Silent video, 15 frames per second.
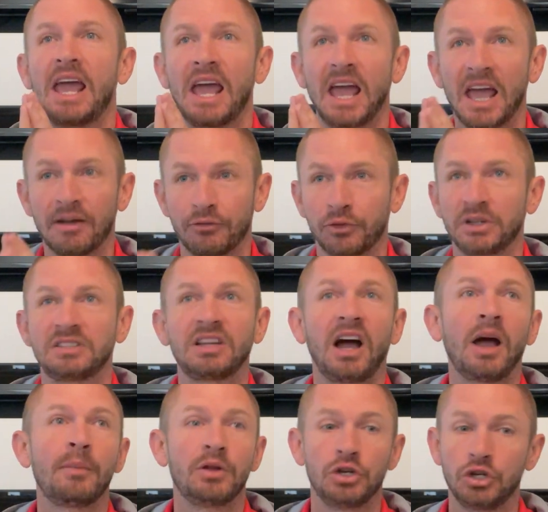every
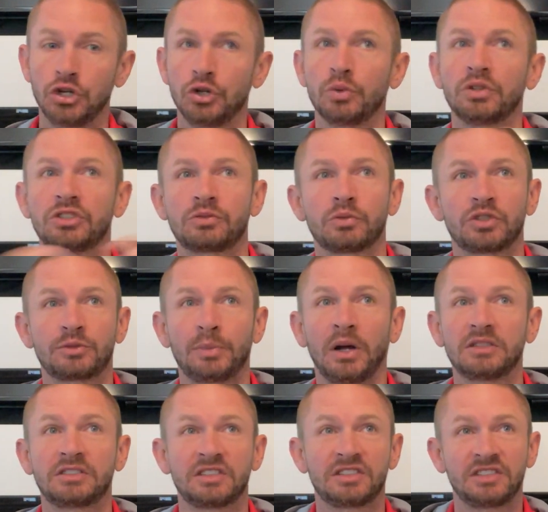time a new
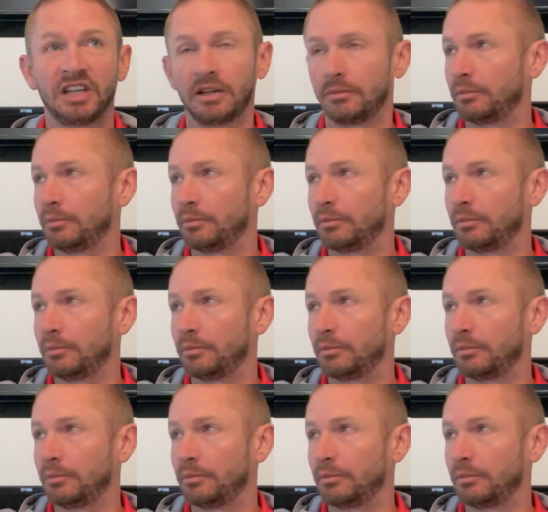response is sent,